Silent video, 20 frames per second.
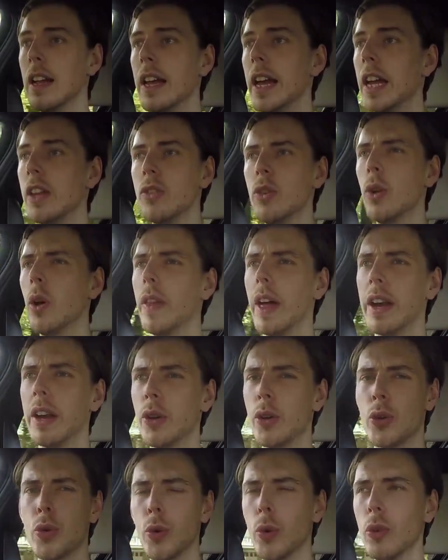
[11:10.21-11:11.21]
It's not that
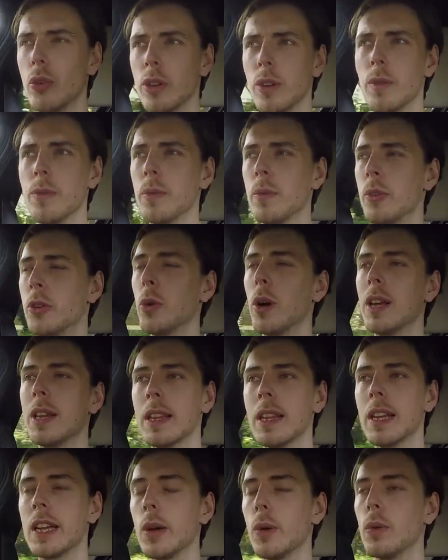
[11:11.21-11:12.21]
intrusive. Do I
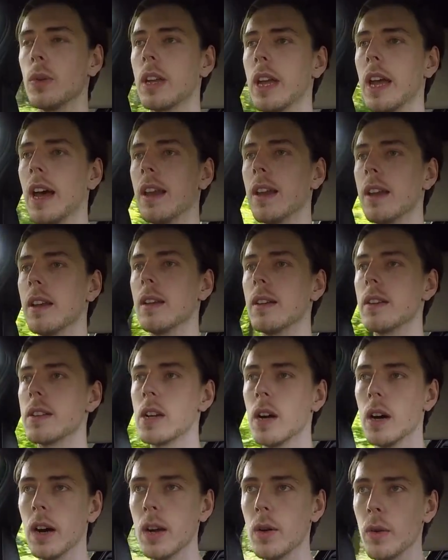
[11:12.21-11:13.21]
think it would get
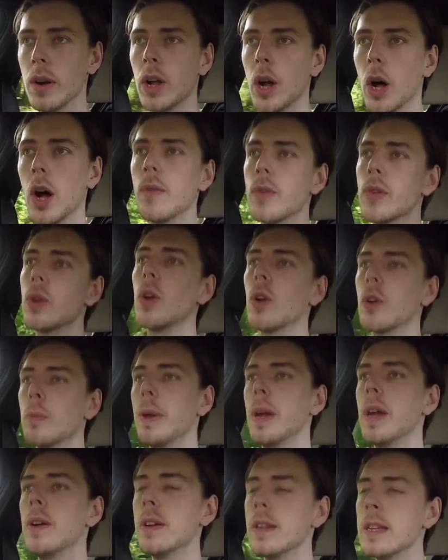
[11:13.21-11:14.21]
tiring after a
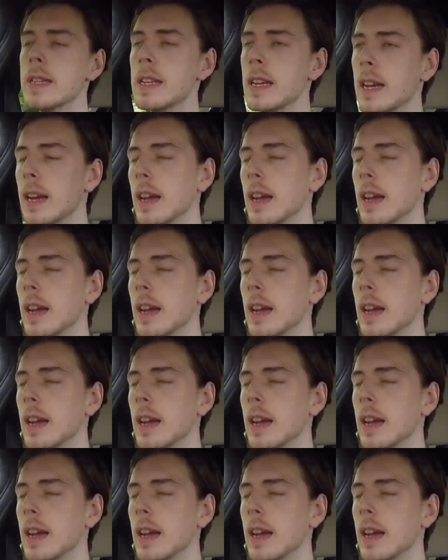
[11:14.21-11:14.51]
long period?